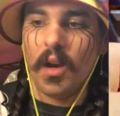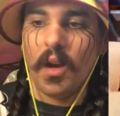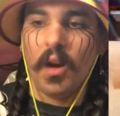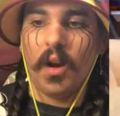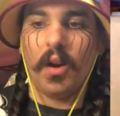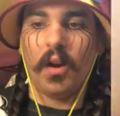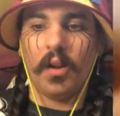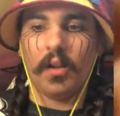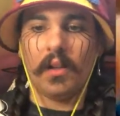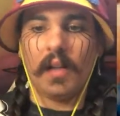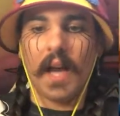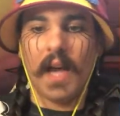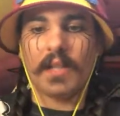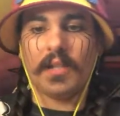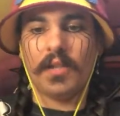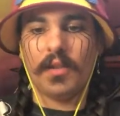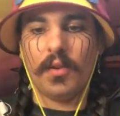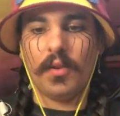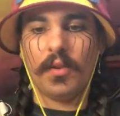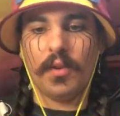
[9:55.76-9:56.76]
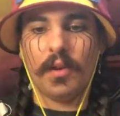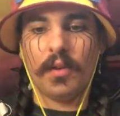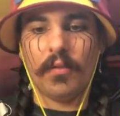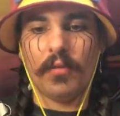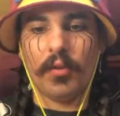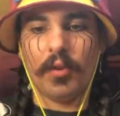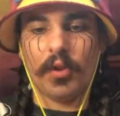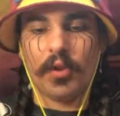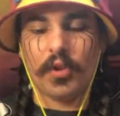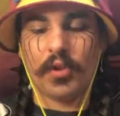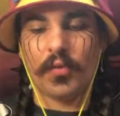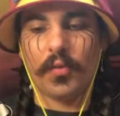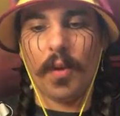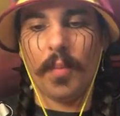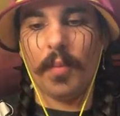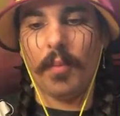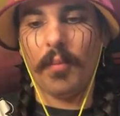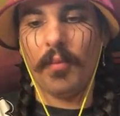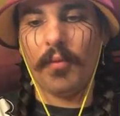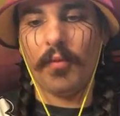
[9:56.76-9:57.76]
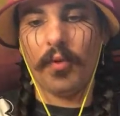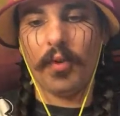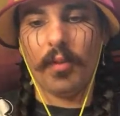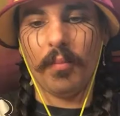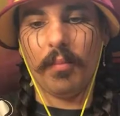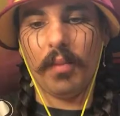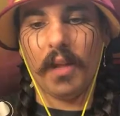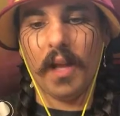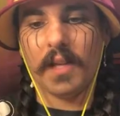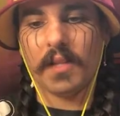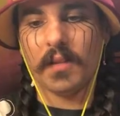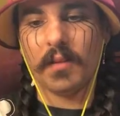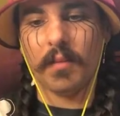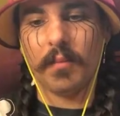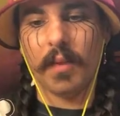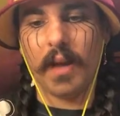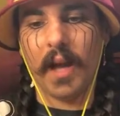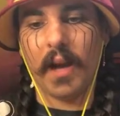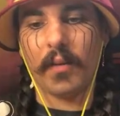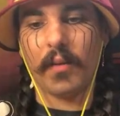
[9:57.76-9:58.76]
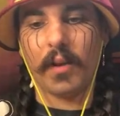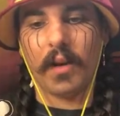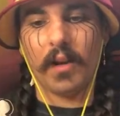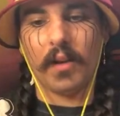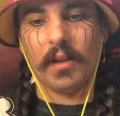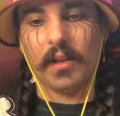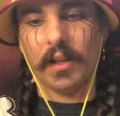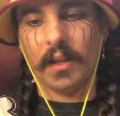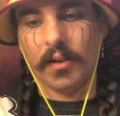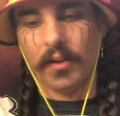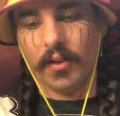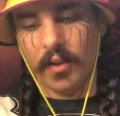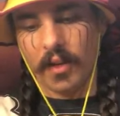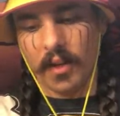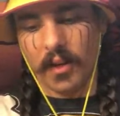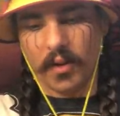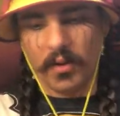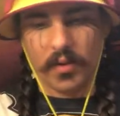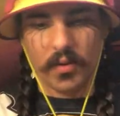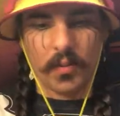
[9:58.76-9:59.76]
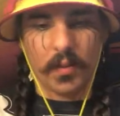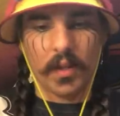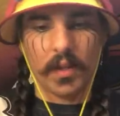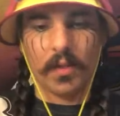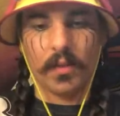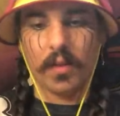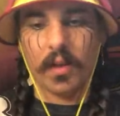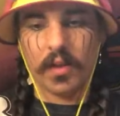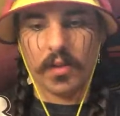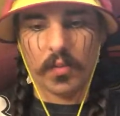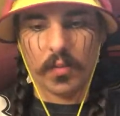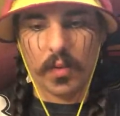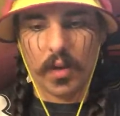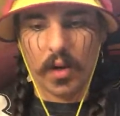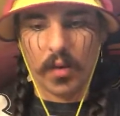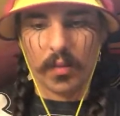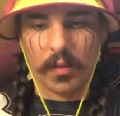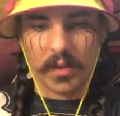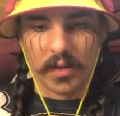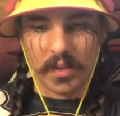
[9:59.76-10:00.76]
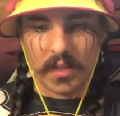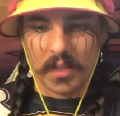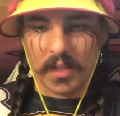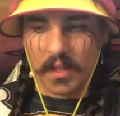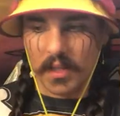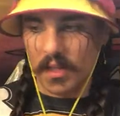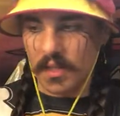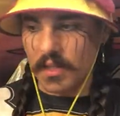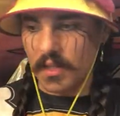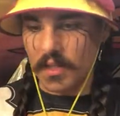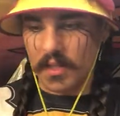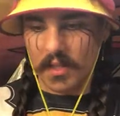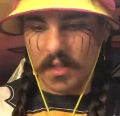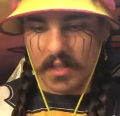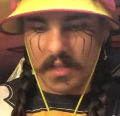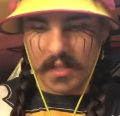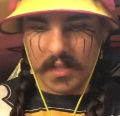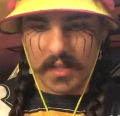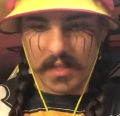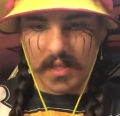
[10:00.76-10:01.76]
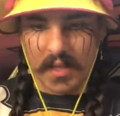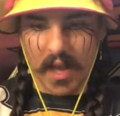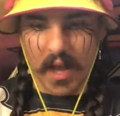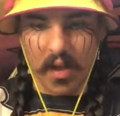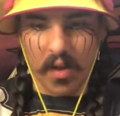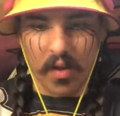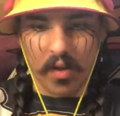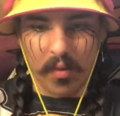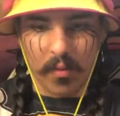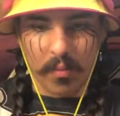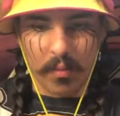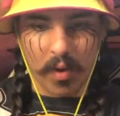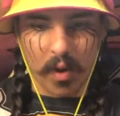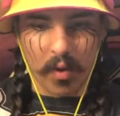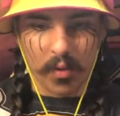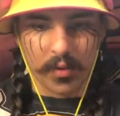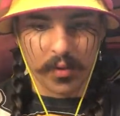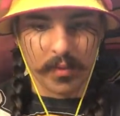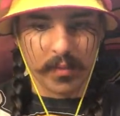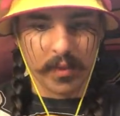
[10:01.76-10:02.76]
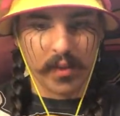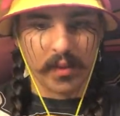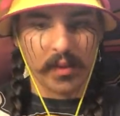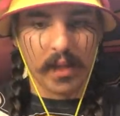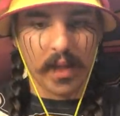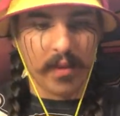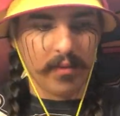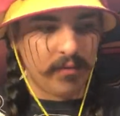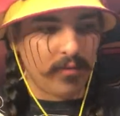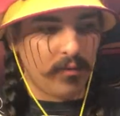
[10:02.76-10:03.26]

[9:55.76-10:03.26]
All right, our last Union Force Shriffle before the Bless in the pack. We got a leader here as we can as well. We can see this is the Cell, Ultimate Life